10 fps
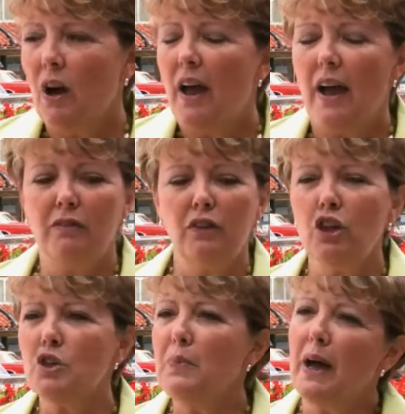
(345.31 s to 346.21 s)
have
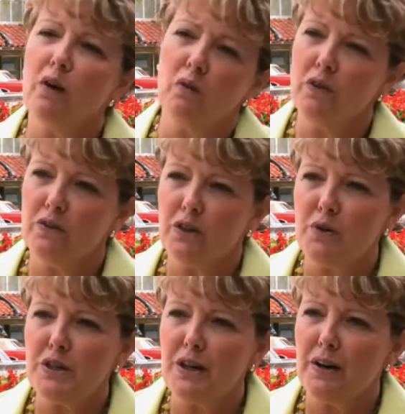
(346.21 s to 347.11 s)
looked back over
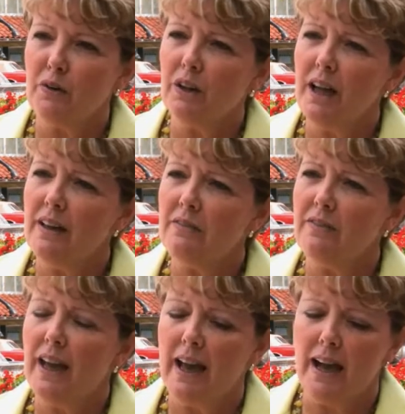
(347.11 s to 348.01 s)
your entire life
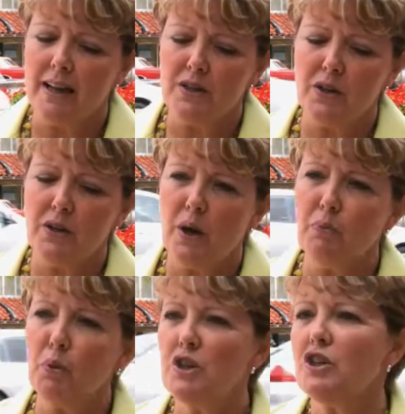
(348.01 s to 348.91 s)
and
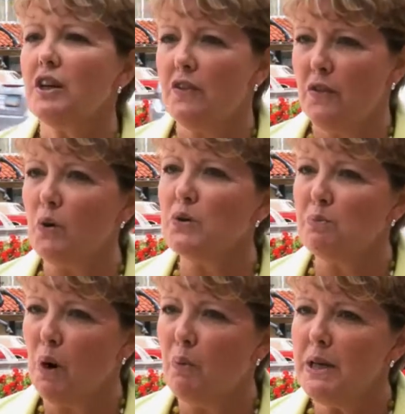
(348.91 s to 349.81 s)
appreciated those
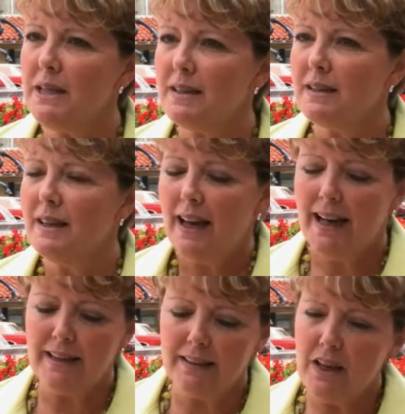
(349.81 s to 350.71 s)
moments.
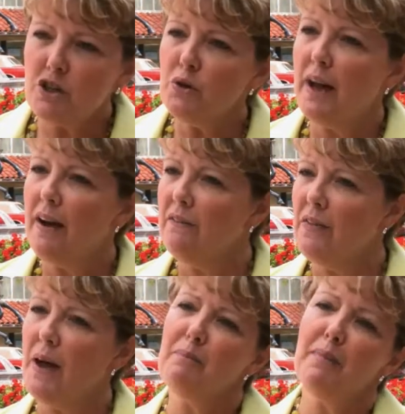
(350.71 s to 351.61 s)
And unless you have
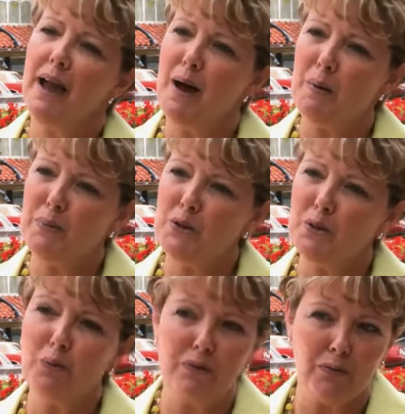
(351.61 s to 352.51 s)
that map
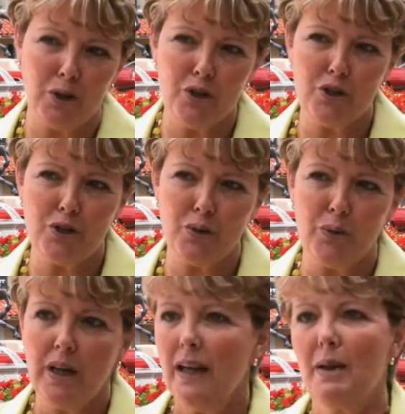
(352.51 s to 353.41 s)
to refer to,
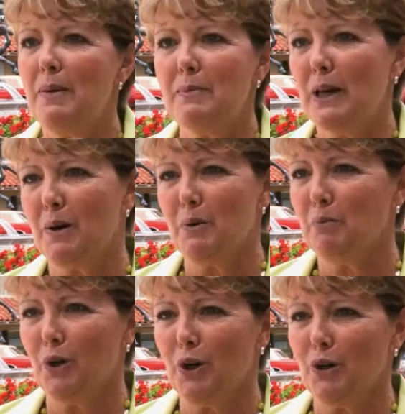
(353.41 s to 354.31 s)
it may become a
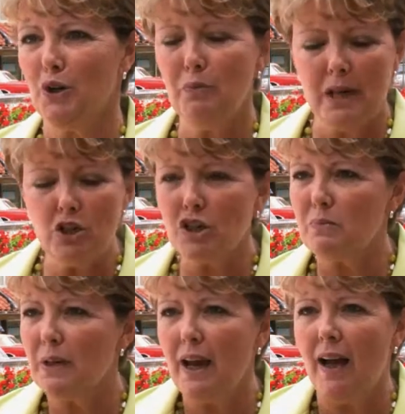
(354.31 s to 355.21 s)
blur. You may
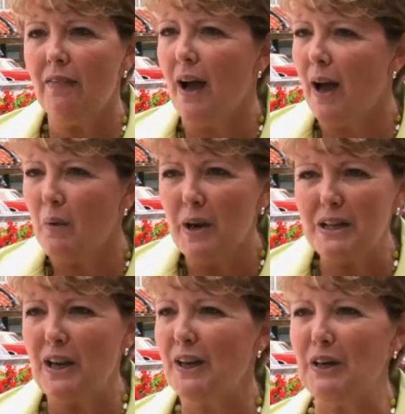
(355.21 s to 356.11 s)
just be on the highway
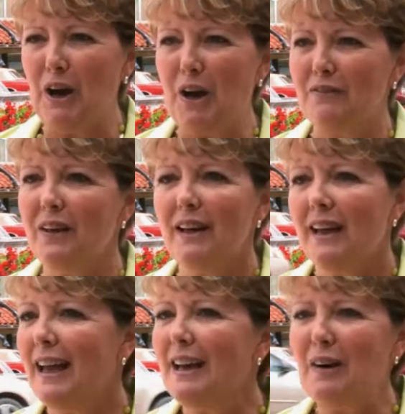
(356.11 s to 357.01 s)
taking off
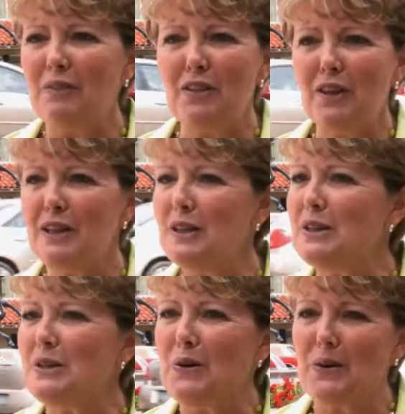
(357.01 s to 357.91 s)
and everything
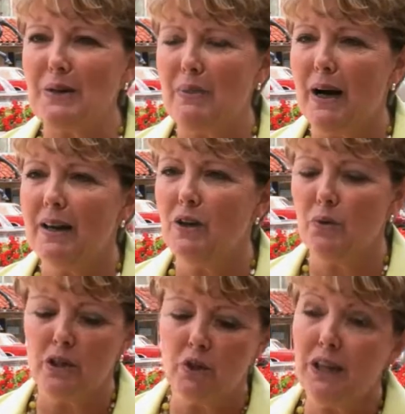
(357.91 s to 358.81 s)
is going by you,
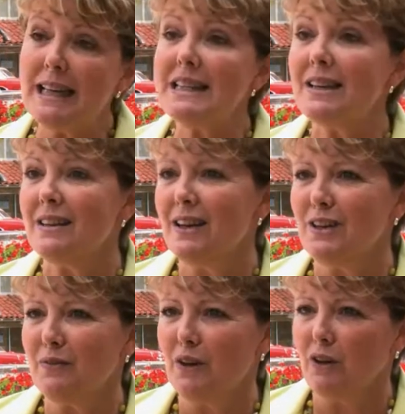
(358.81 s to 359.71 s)
and you get to the
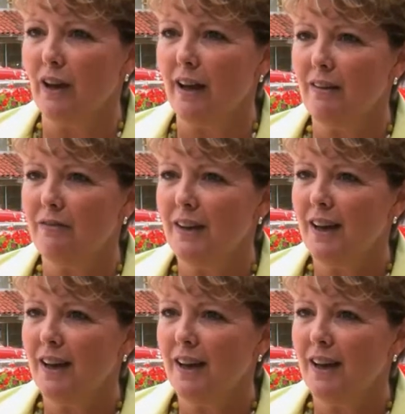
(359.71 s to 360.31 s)
end of your life